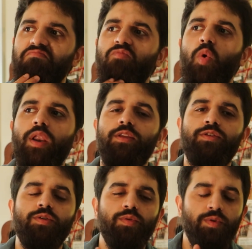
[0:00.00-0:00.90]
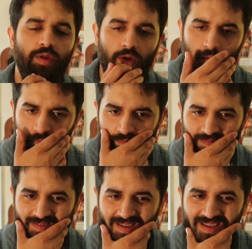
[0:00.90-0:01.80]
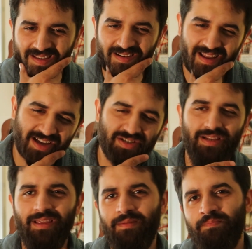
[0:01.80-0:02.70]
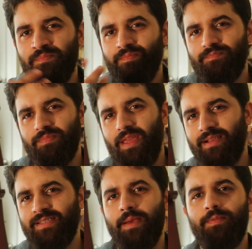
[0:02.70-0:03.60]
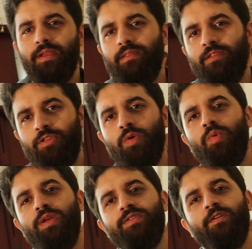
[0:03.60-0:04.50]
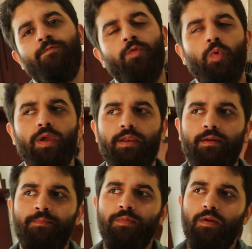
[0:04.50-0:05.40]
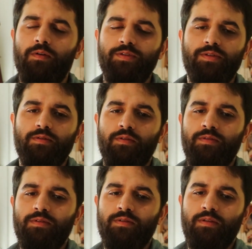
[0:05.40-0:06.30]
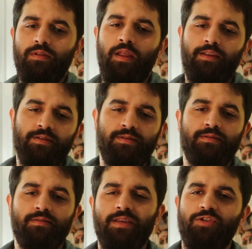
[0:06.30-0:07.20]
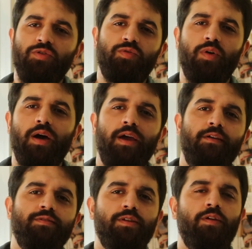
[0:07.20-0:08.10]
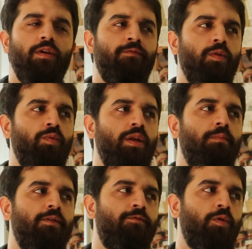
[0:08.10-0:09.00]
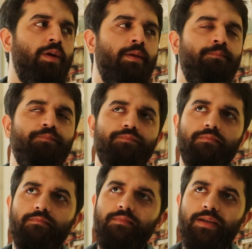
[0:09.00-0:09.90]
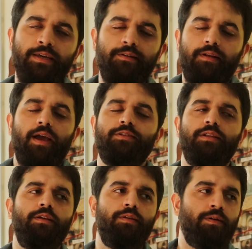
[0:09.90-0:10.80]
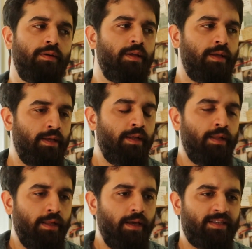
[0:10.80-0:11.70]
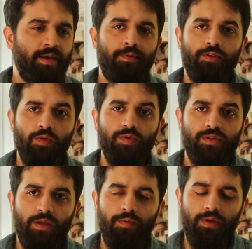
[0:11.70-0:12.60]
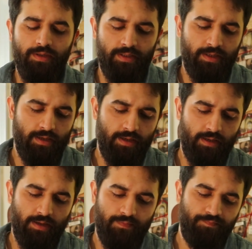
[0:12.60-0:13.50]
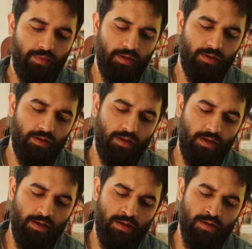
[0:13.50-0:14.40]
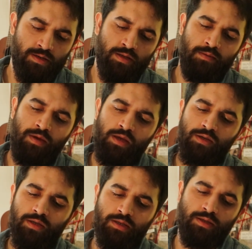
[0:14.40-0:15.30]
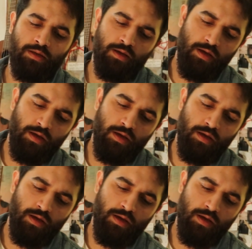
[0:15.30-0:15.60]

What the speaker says: wanted to, he didn't actually accepted the theories of Freud on like the sexual drives. If you read about Freud, he didn't actually, accepted those theories. And let me just